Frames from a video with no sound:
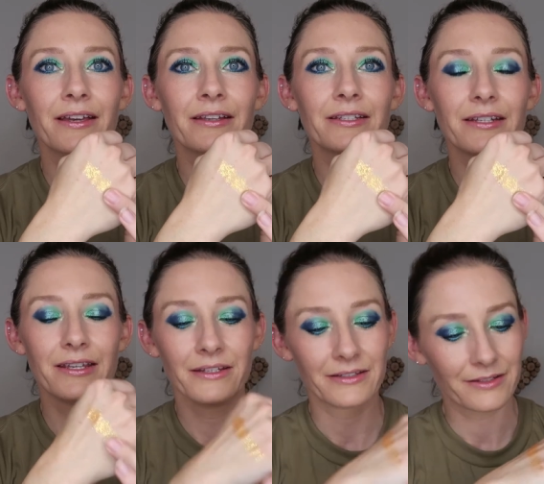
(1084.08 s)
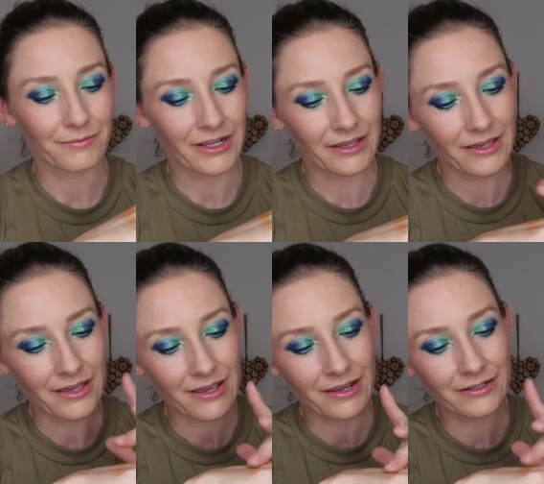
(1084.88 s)
that into my
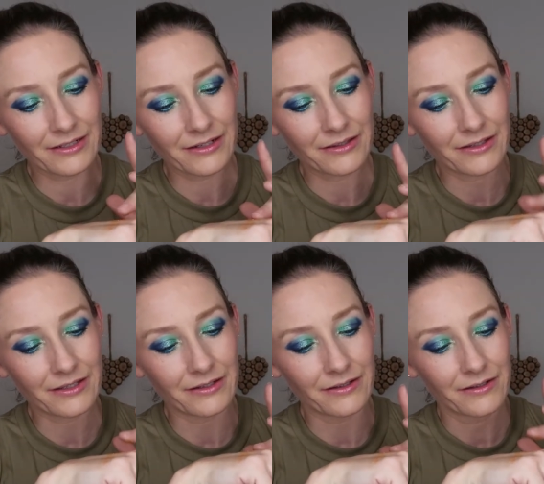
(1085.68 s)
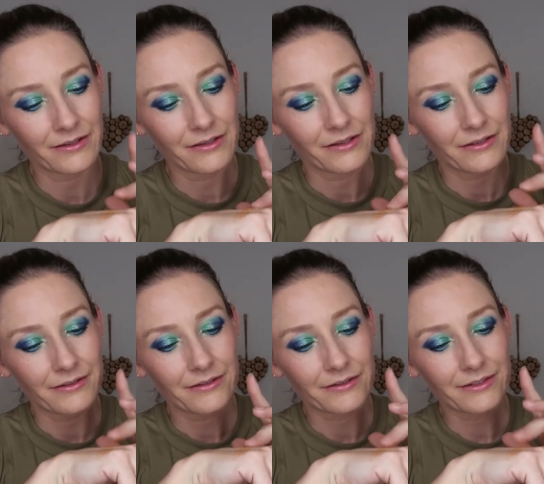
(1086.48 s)
hand and then
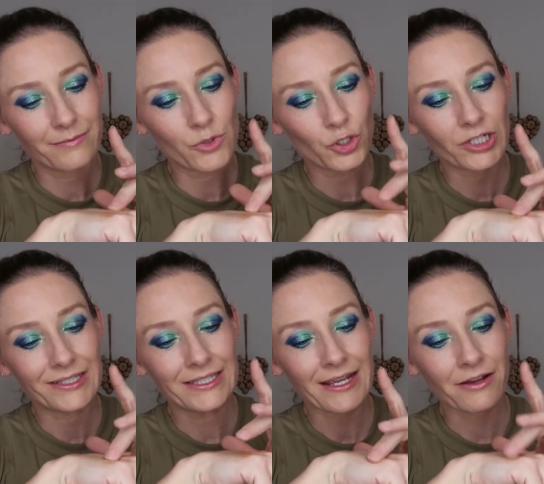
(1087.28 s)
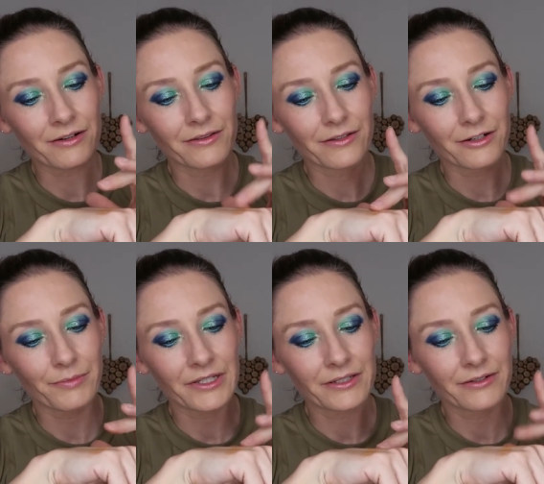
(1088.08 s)
smoosh it down a little
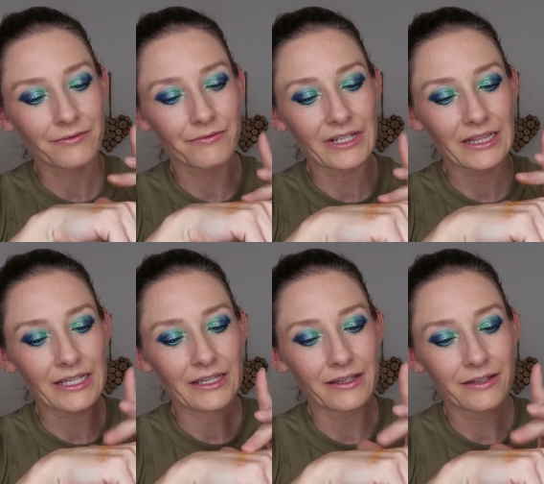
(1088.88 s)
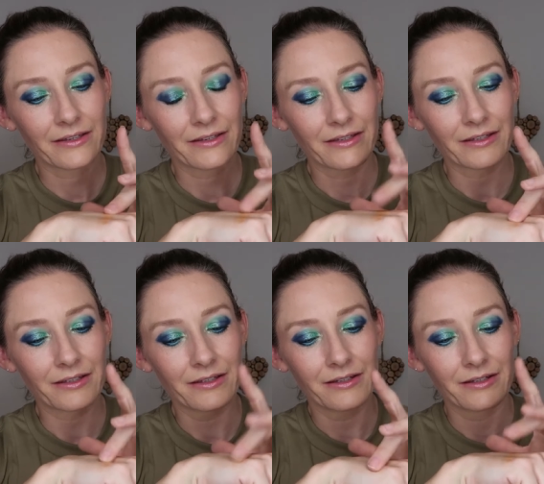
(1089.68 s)
bit to really
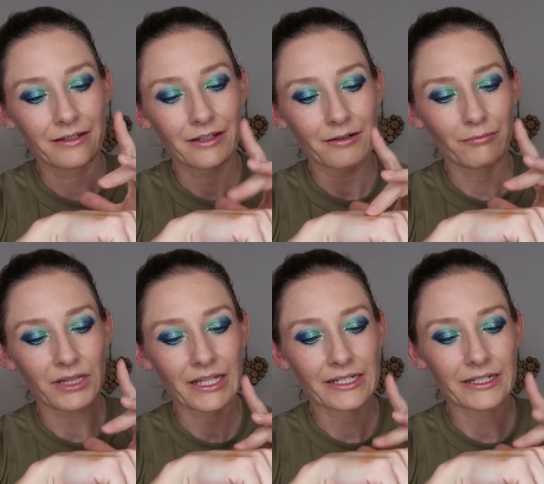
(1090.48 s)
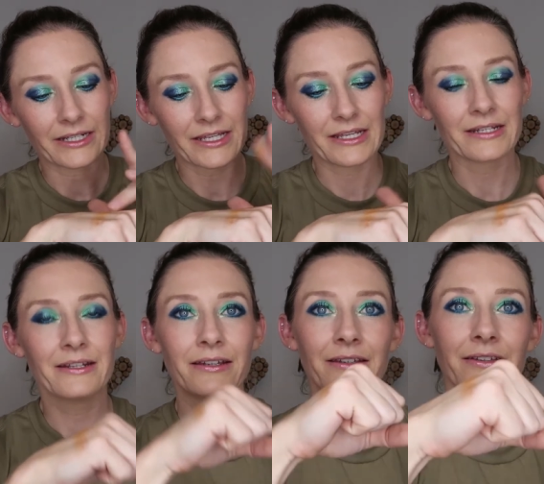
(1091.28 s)
blend it
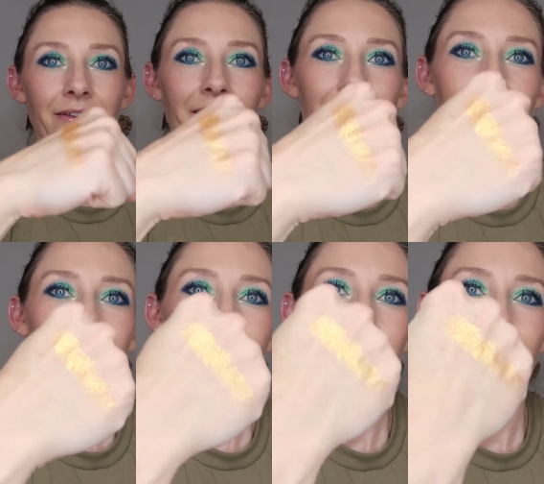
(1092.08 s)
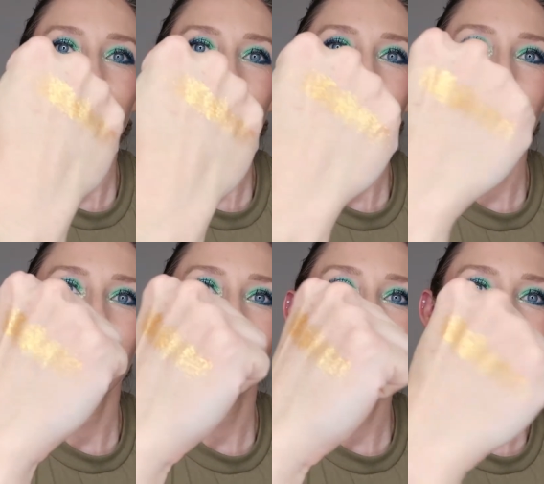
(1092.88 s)
in.
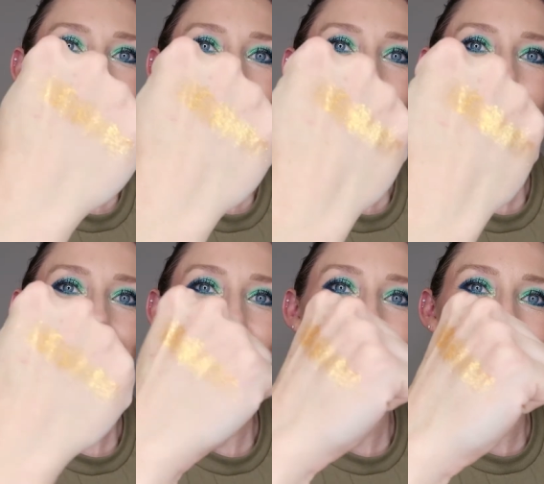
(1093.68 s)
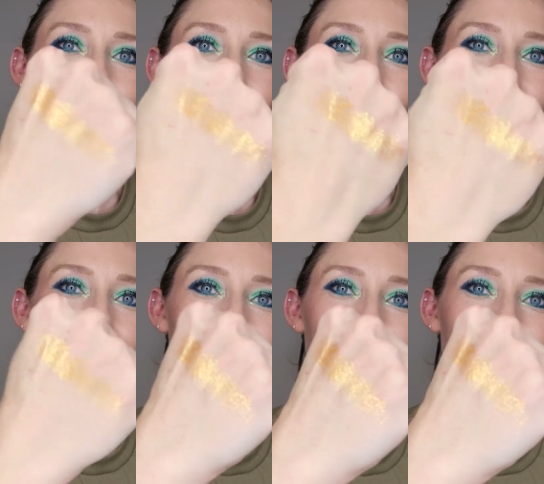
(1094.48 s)
And there is your
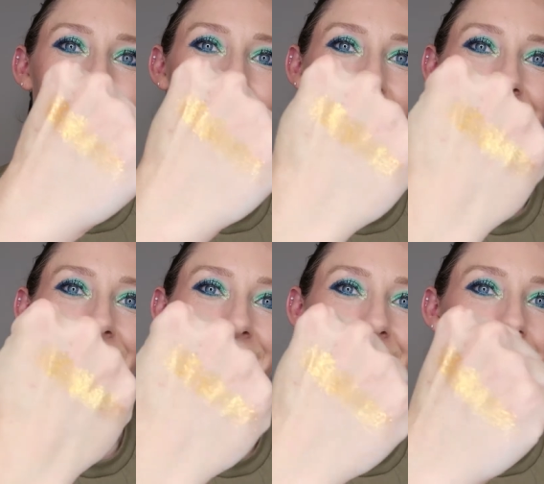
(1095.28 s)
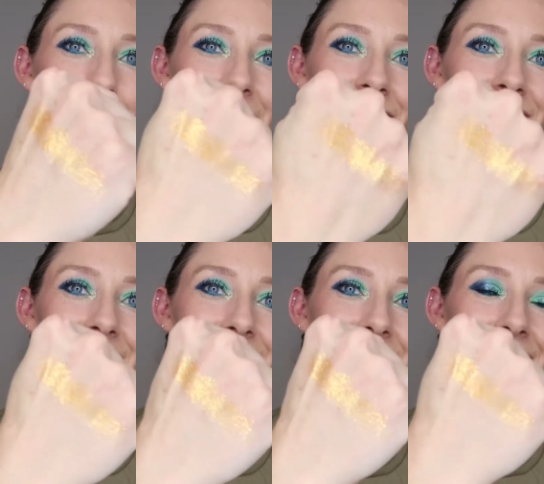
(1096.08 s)
foiled gold. Oh my
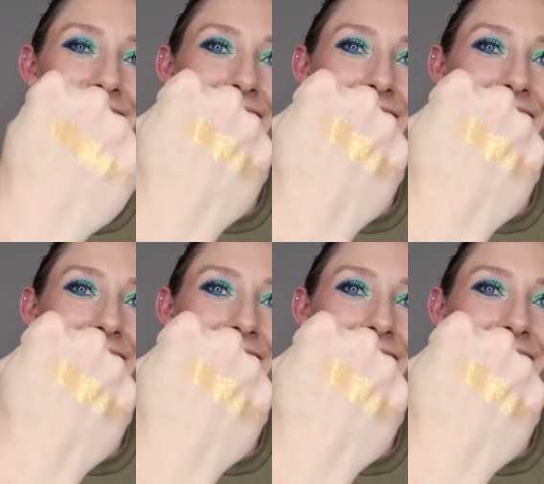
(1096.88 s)
goodness.